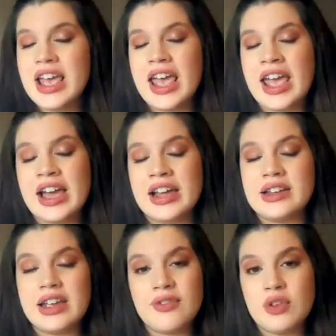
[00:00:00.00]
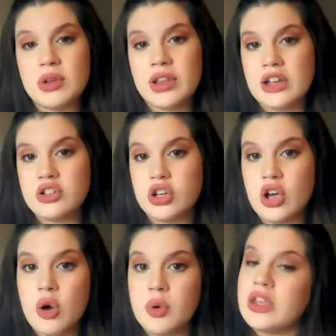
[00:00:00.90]
And if you would like to
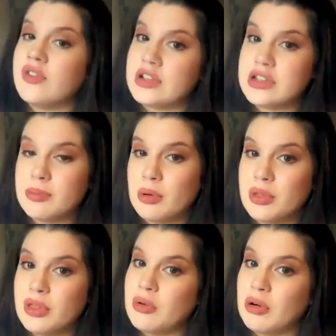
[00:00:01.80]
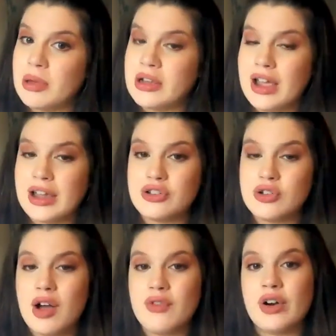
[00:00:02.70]
go even deeper with Lenormand, I
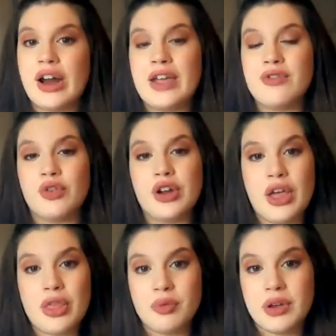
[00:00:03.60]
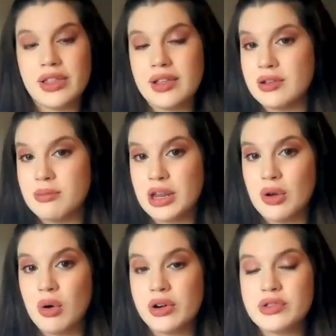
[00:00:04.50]
do offer a free three lesson mini
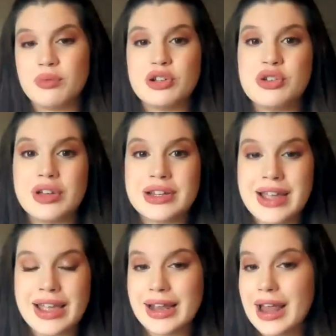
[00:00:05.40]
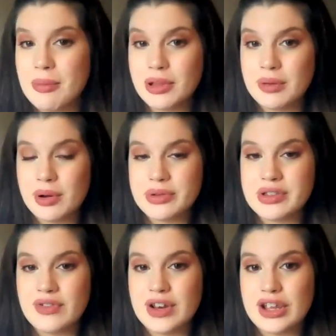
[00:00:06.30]
course, which you can take at
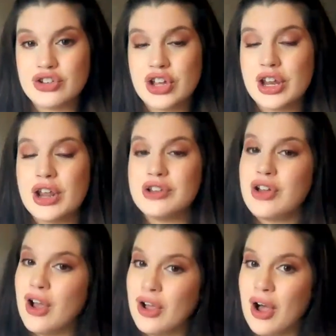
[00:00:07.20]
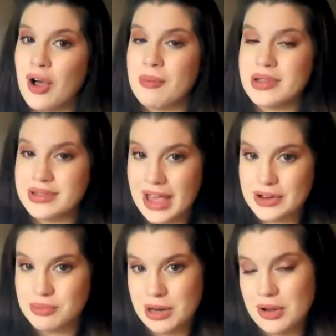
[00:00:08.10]
emilyrosedivination.com
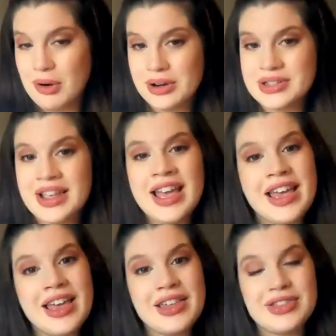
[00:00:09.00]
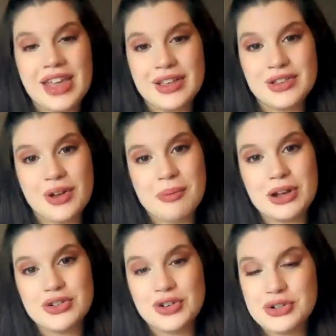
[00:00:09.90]
slash mini course. Thanks so
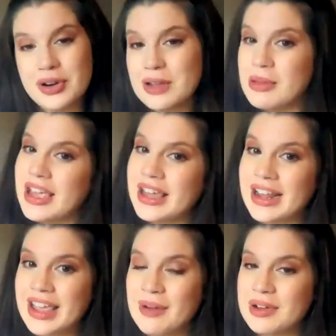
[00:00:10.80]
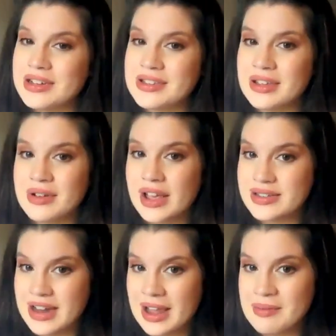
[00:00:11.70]
much for joining me, and I can't wait to see you
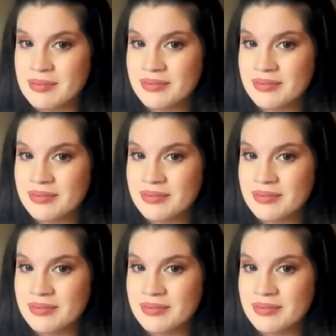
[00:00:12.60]
next time.